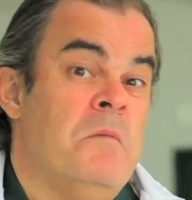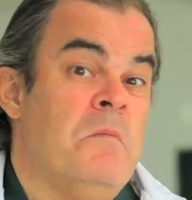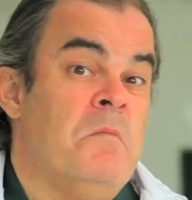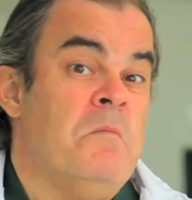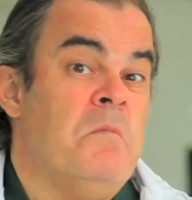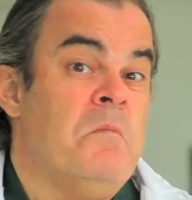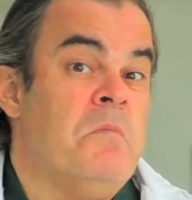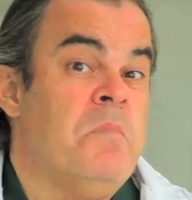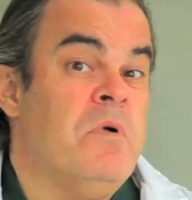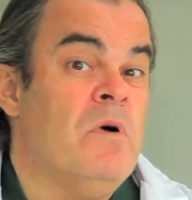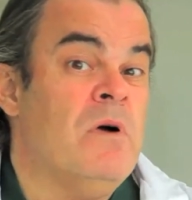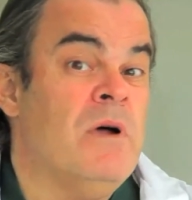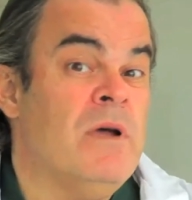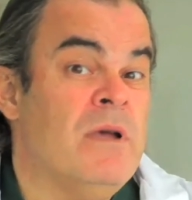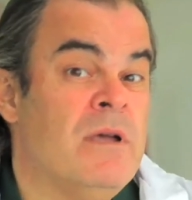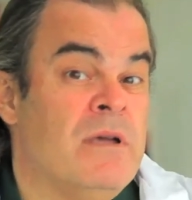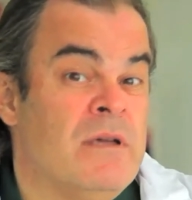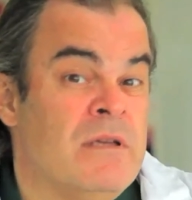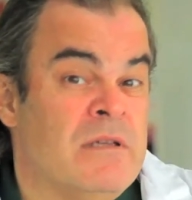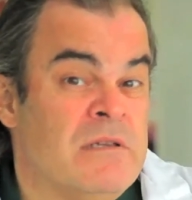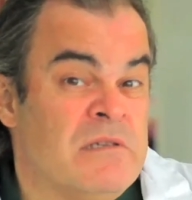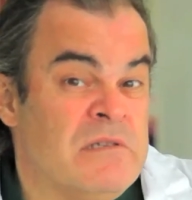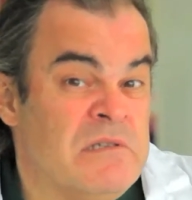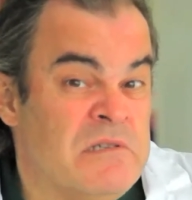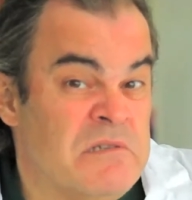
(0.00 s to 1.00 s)
I'm going to
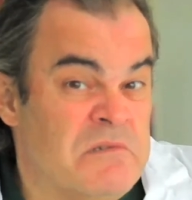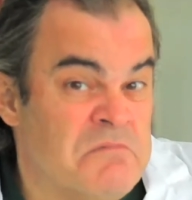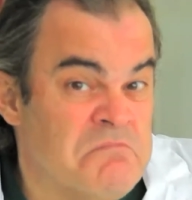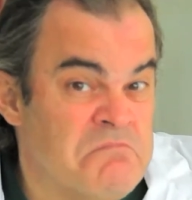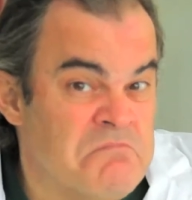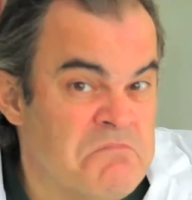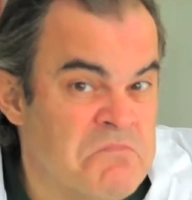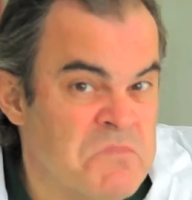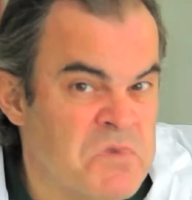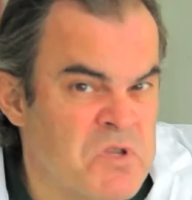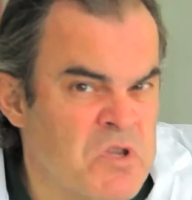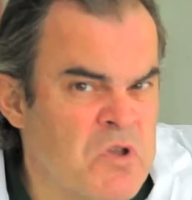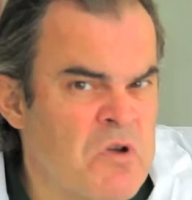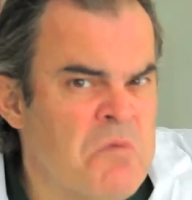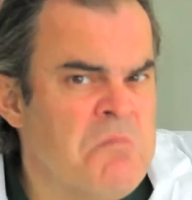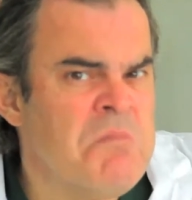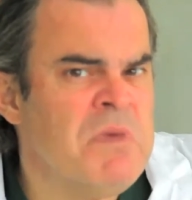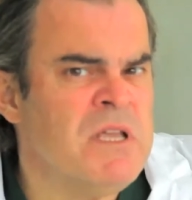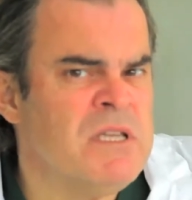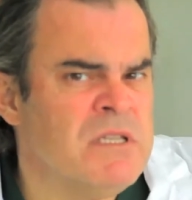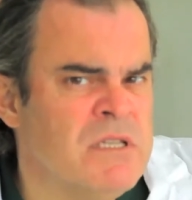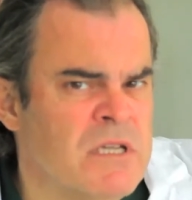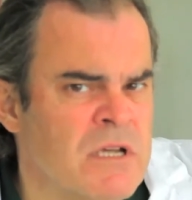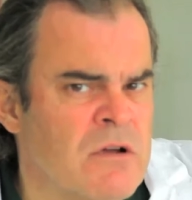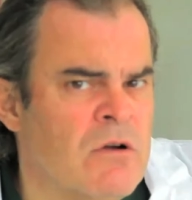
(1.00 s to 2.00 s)
keep using the
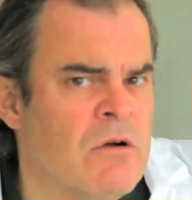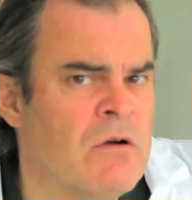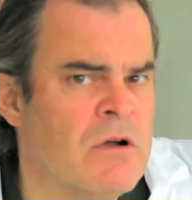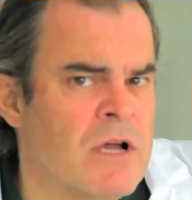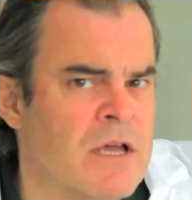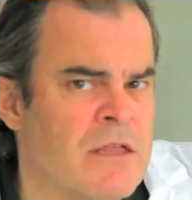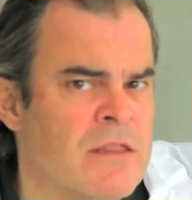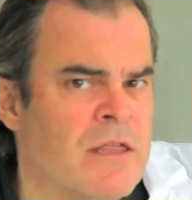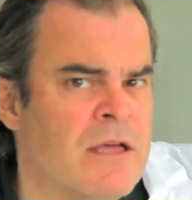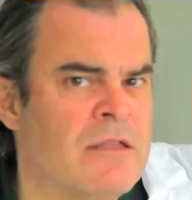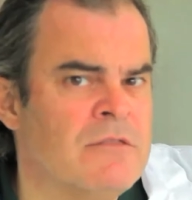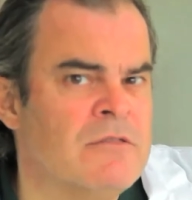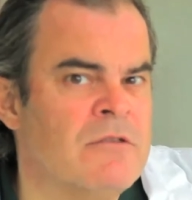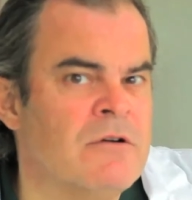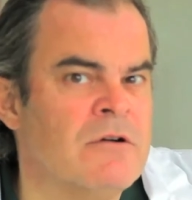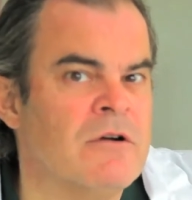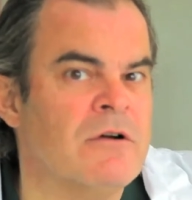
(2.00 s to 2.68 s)
green variety.